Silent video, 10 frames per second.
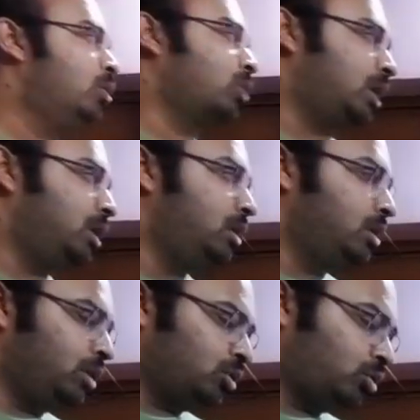Okay.
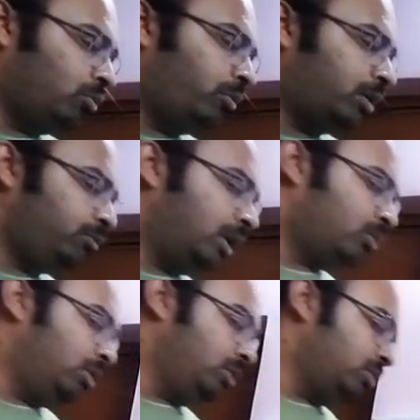So what we
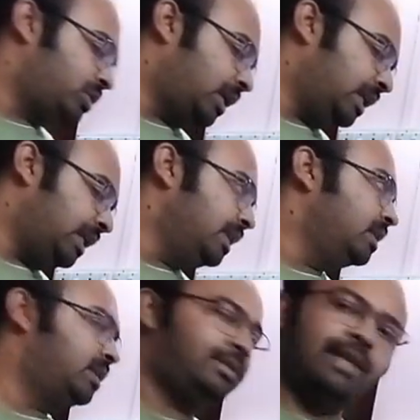are going to study
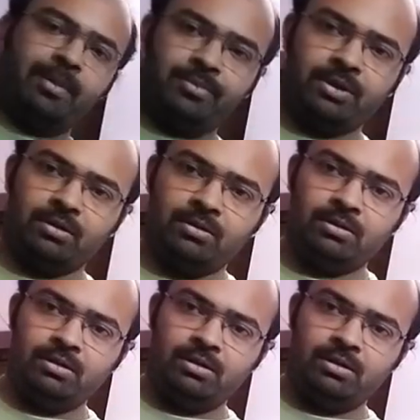in this chapter?